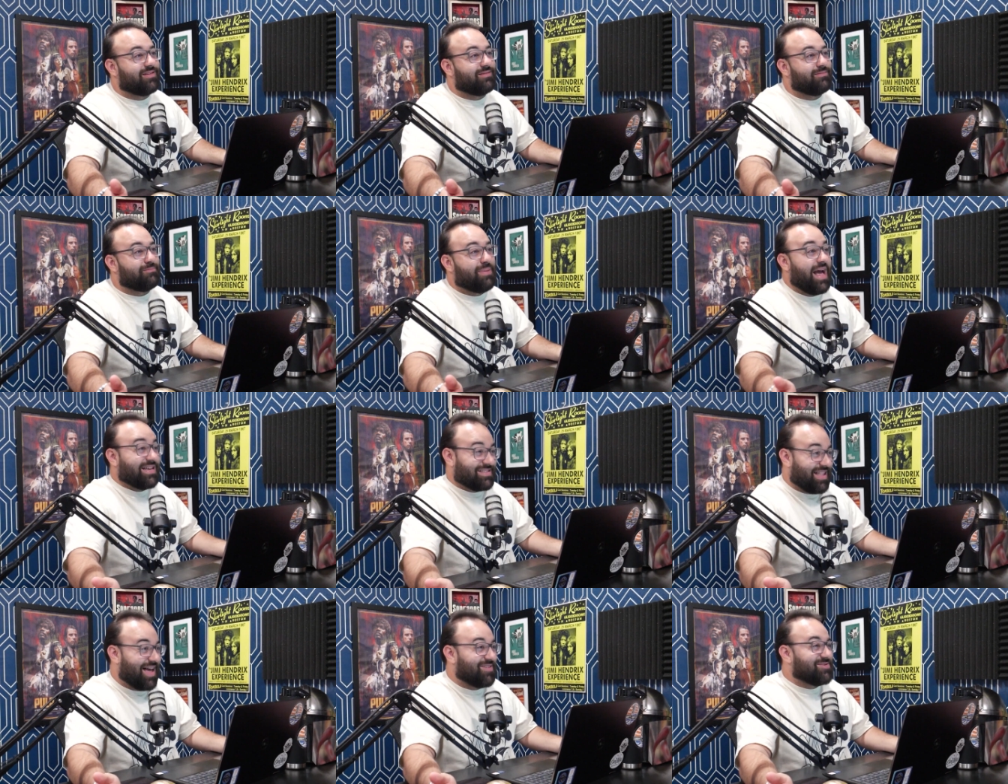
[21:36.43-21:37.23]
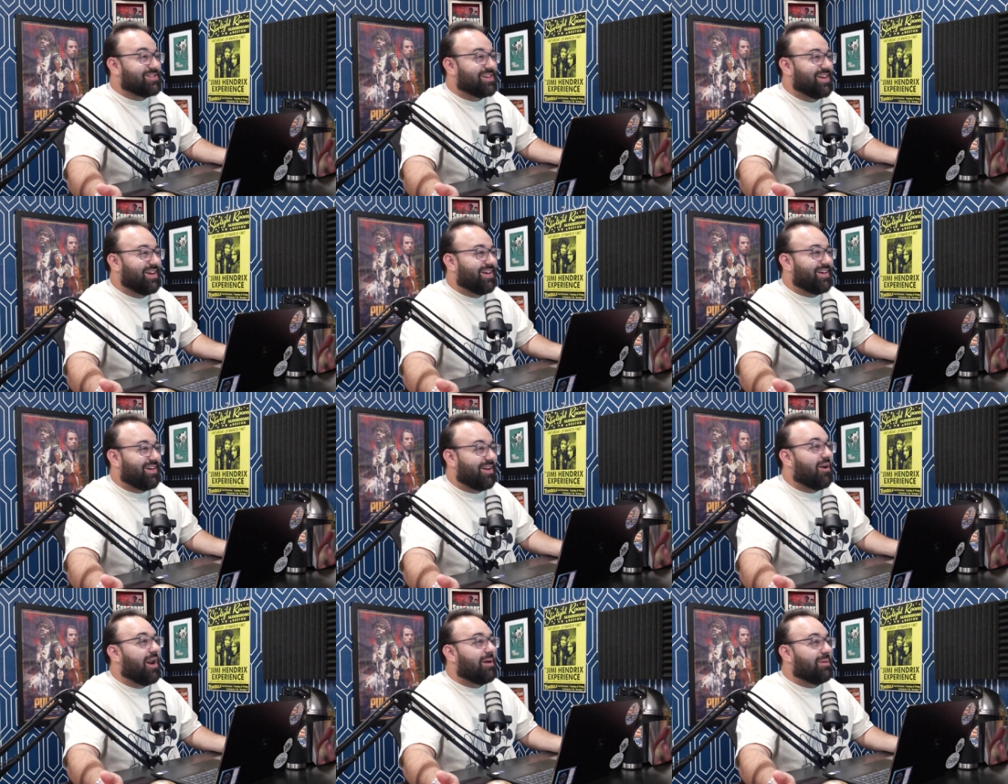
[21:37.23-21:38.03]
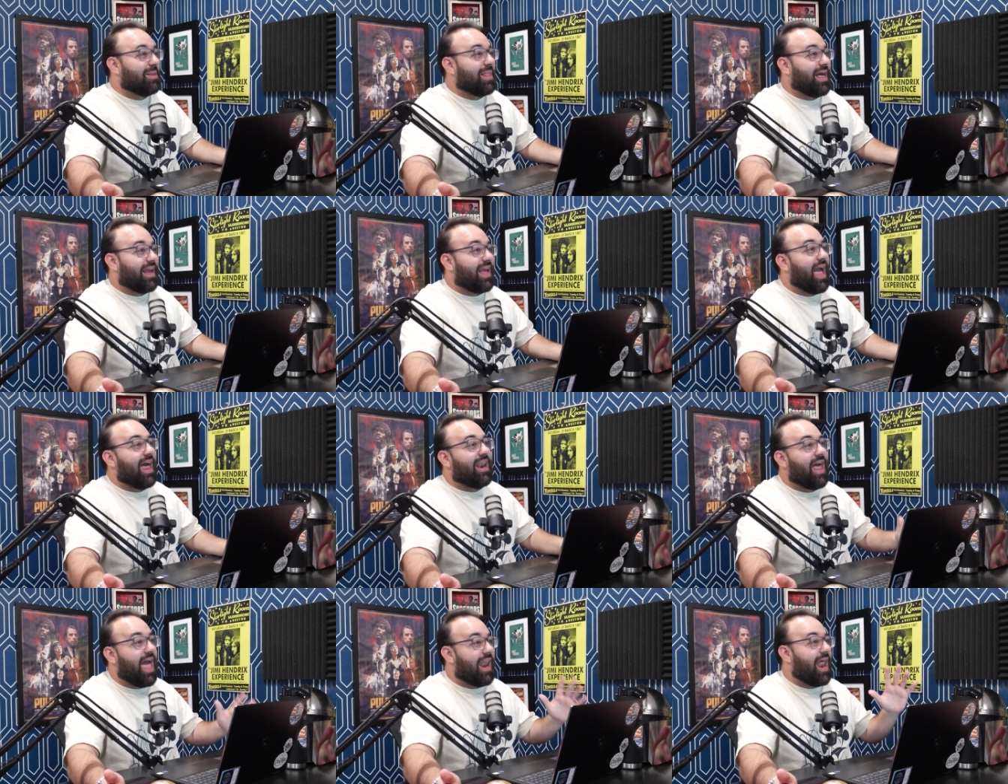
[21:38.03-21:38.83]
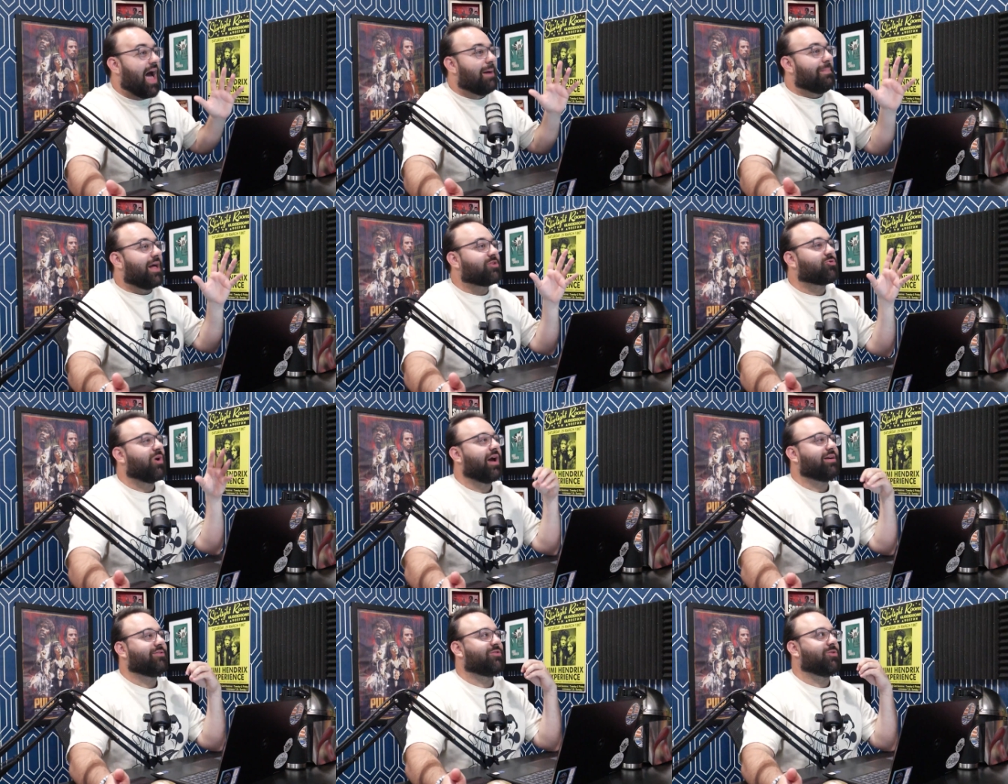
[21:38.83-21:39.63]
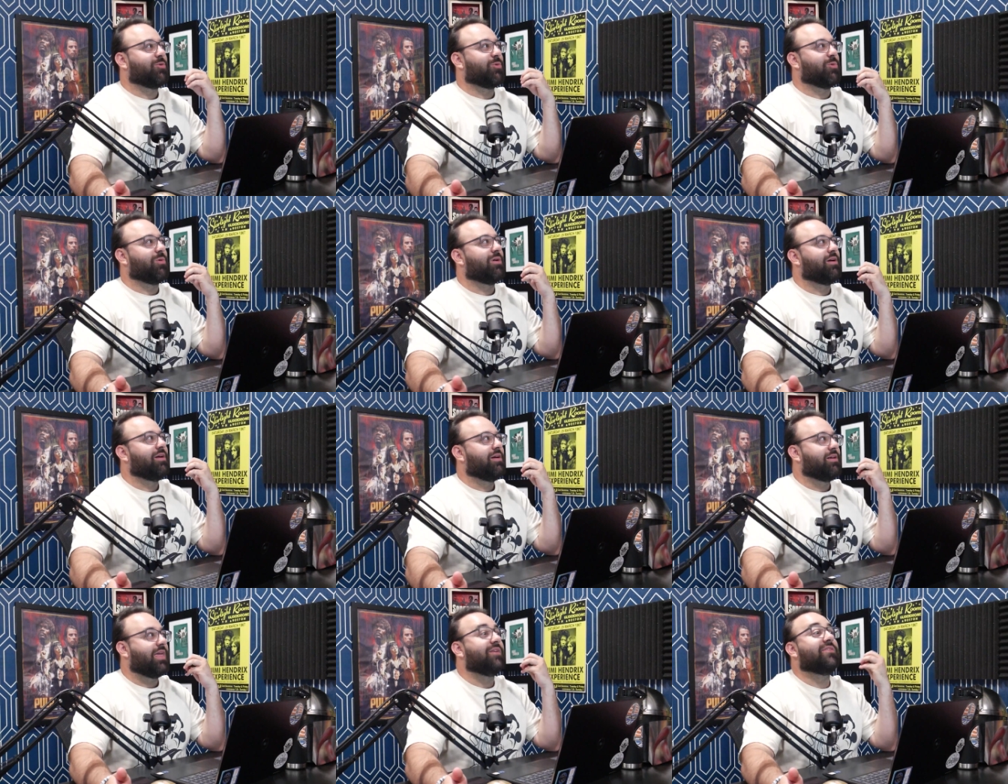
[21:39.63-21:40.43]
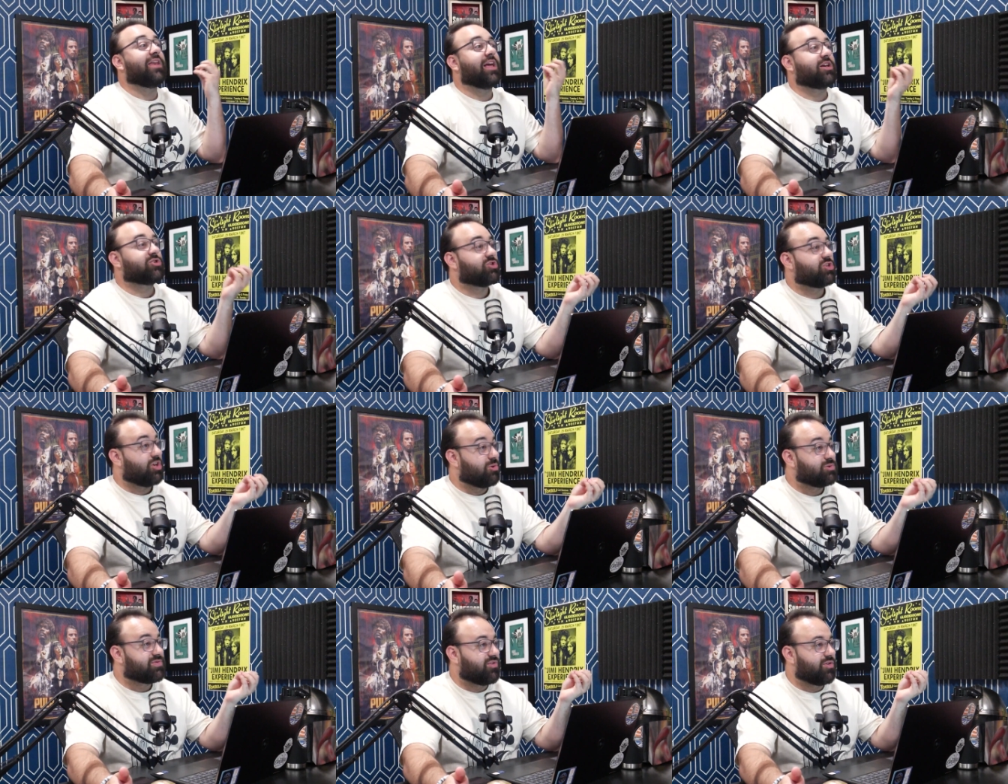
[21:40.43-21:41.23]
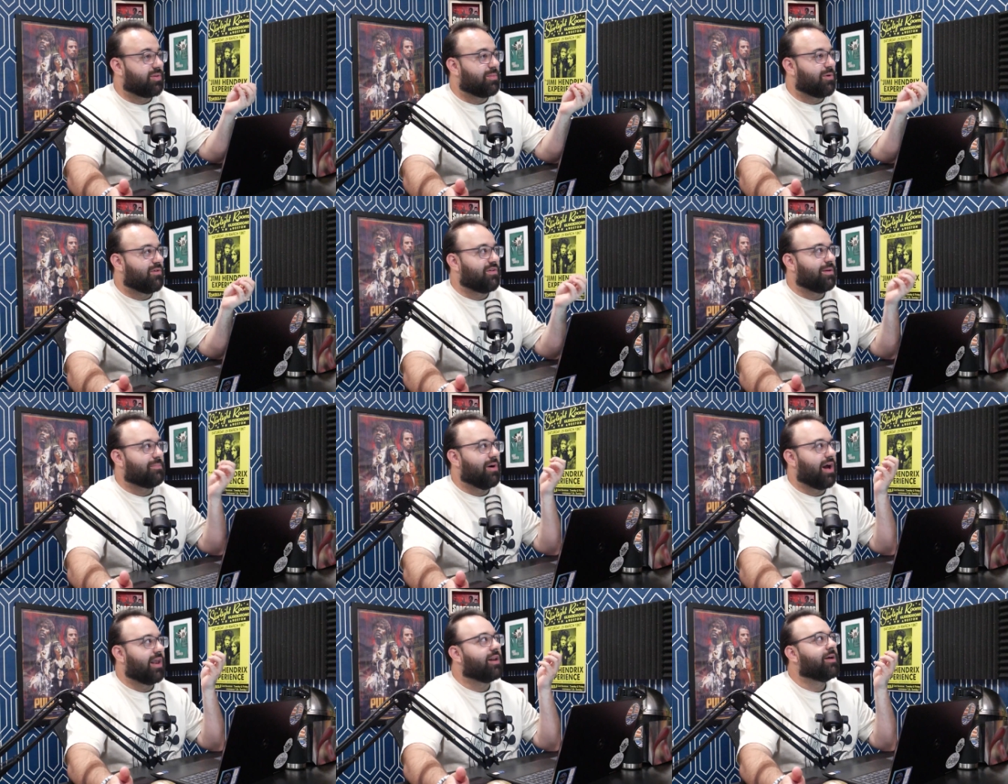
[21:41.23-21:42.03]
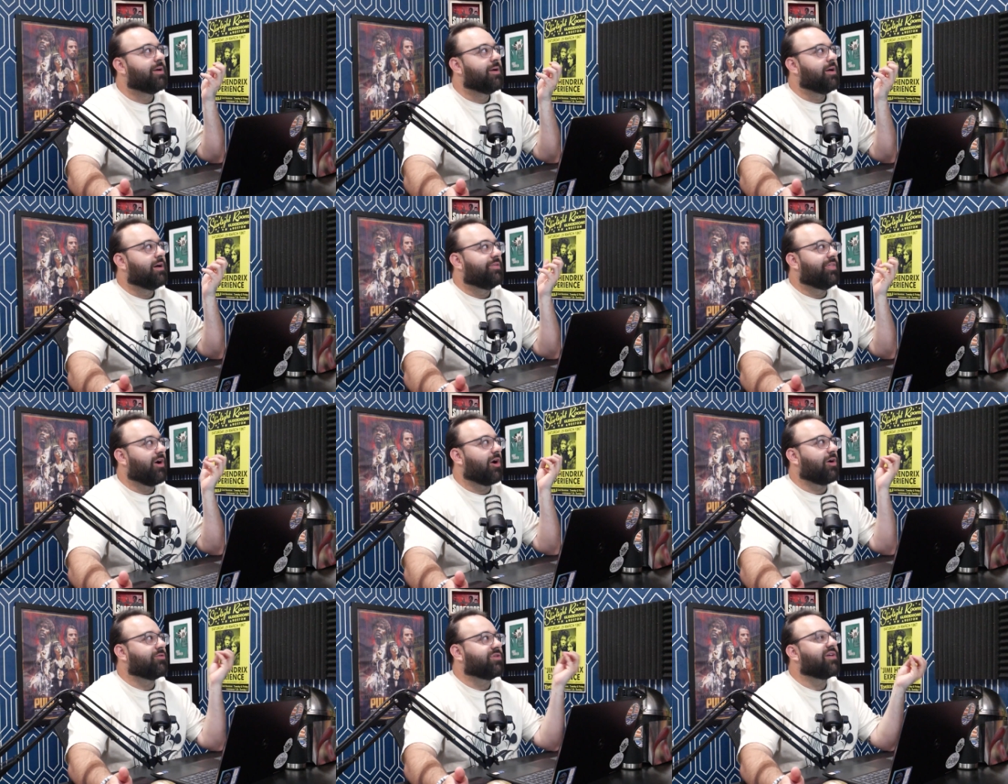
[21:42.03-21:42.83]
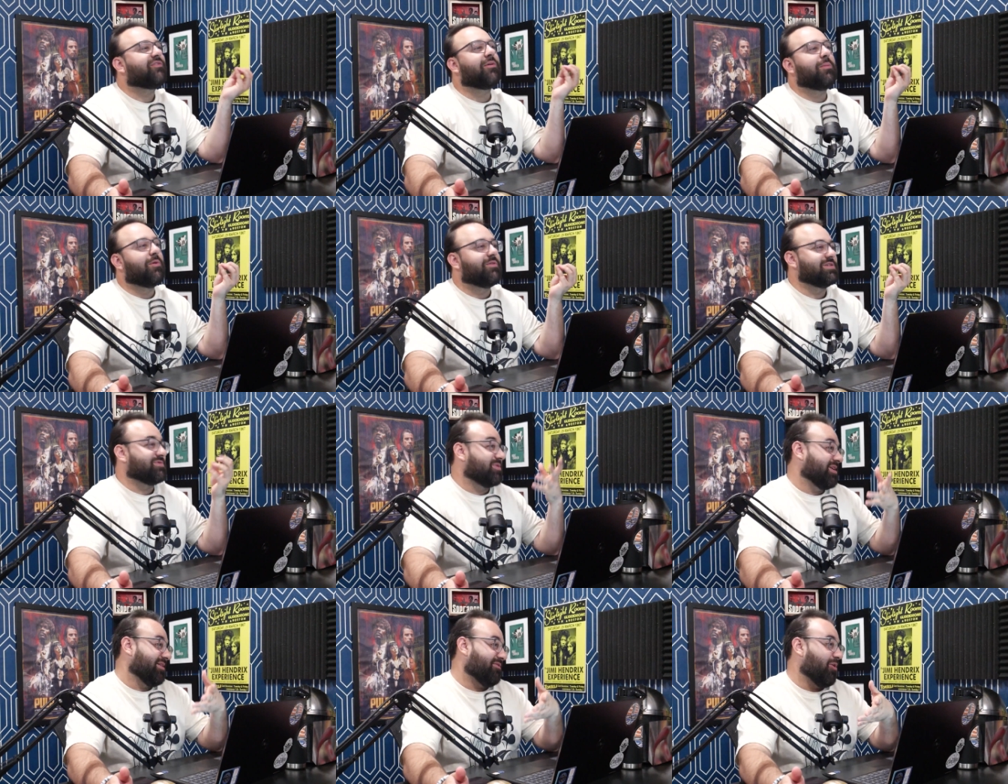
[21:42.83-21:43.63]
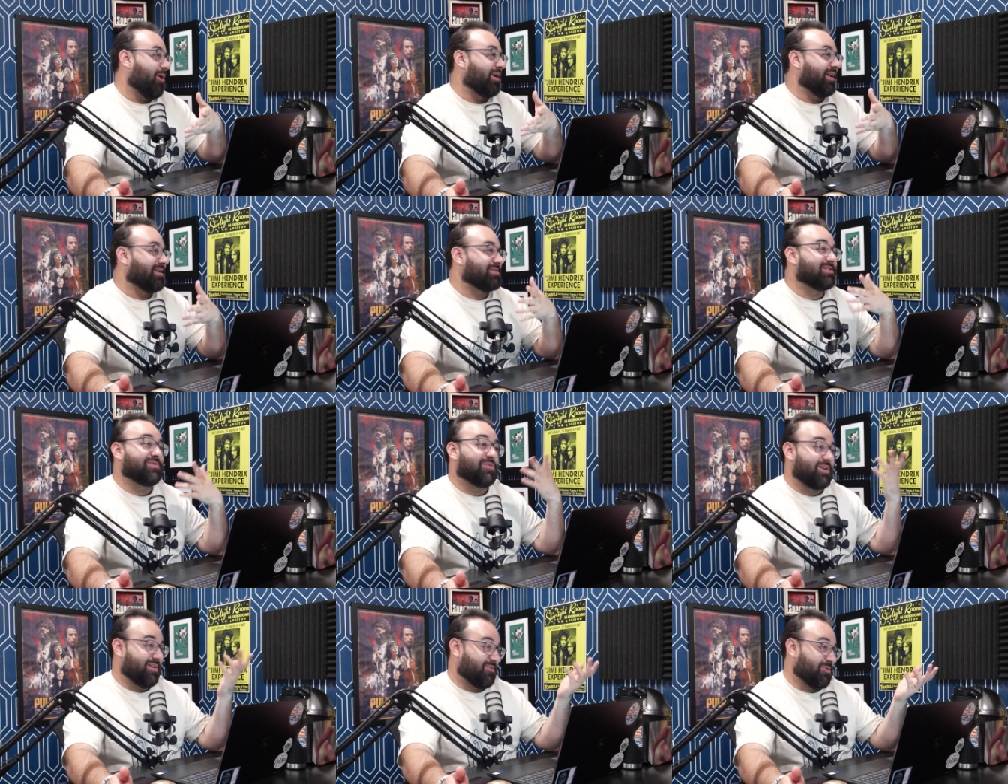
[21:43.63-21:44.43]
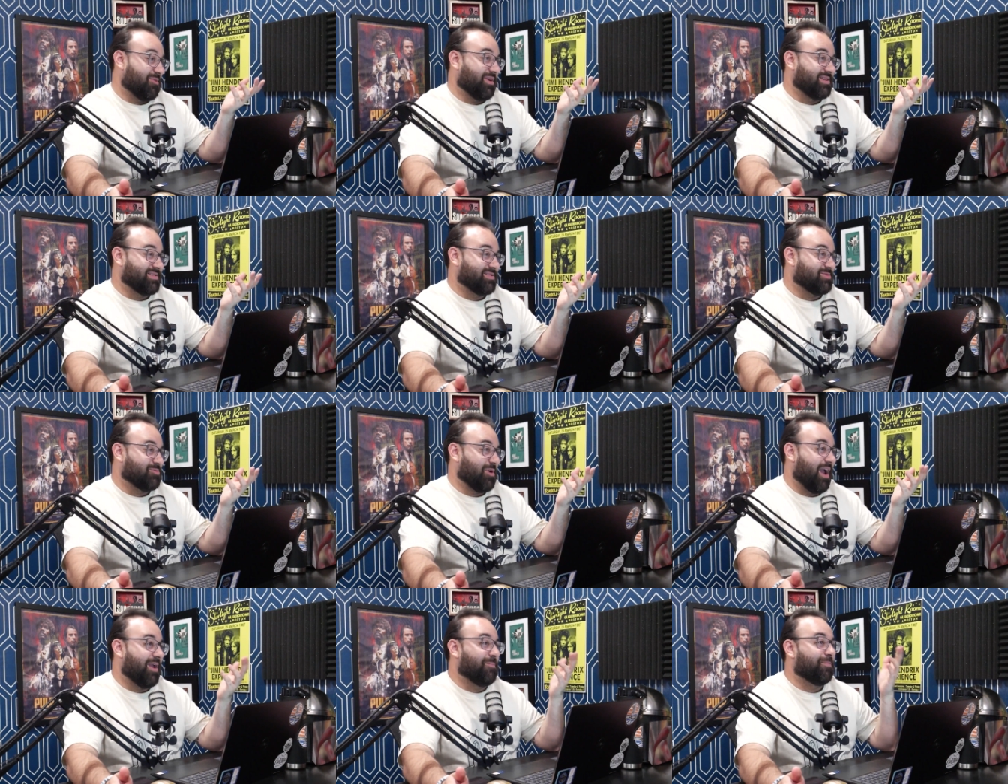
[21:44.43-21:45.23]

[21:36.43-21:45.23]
Past Lives. You know what I mean? Like and I'm not trying to give an excuse for the movie, but there are different movies for different audiences for different reasons, right?